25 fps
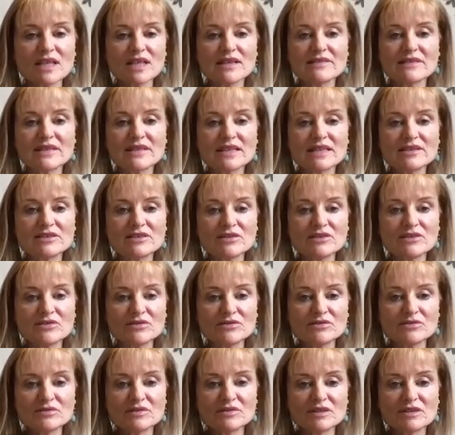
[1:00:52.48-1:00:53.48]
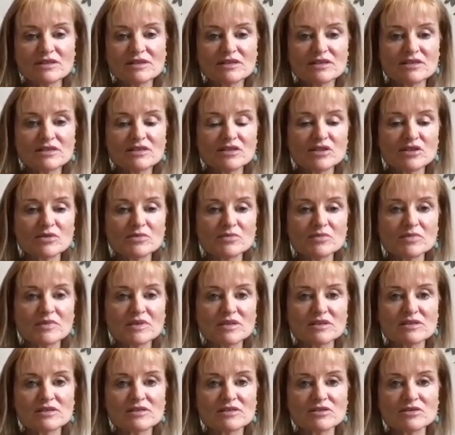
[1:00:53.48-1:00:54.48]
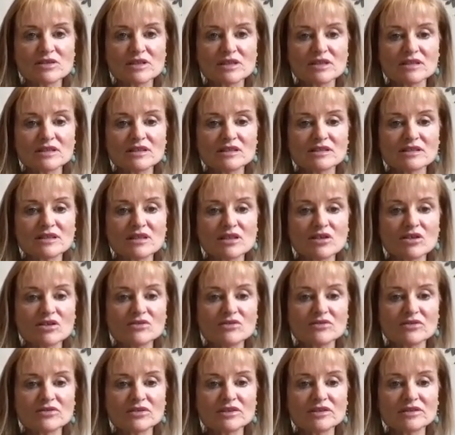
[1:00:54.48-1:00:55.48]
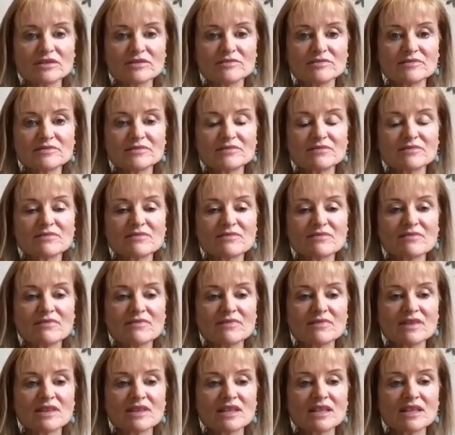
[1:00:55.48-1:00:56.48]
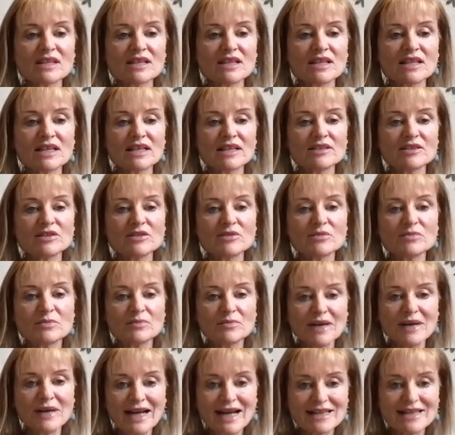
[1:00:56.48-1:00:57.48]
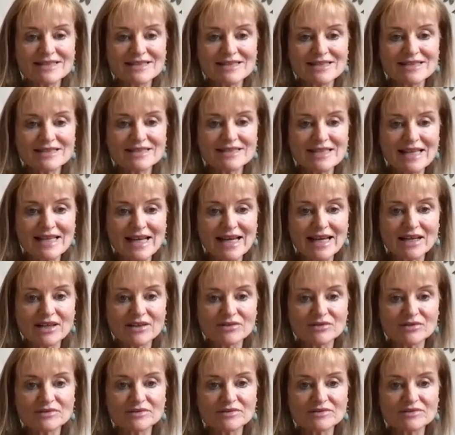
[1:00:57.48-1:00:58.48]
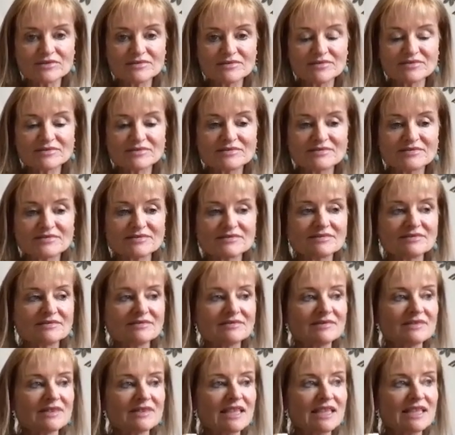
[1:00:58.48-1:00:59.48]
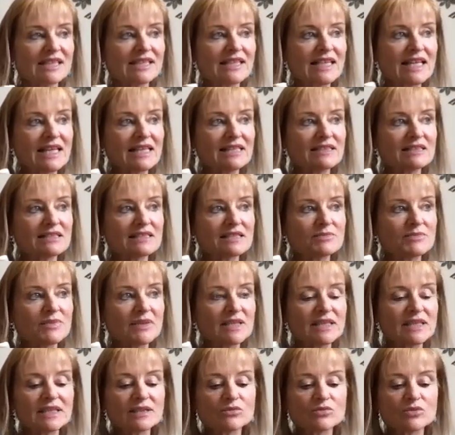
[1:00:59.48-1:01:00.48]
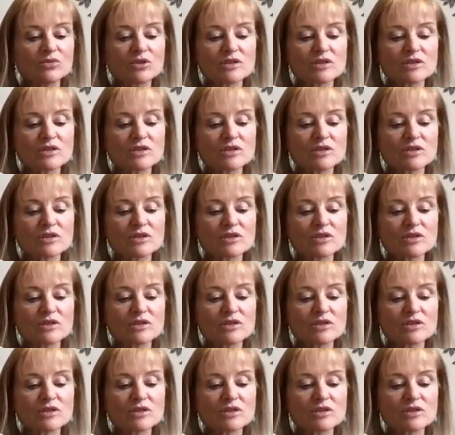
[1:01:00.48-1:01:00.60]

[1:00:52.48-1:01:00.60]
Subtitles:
and then you scoop the soil over and you pat it down, again speaking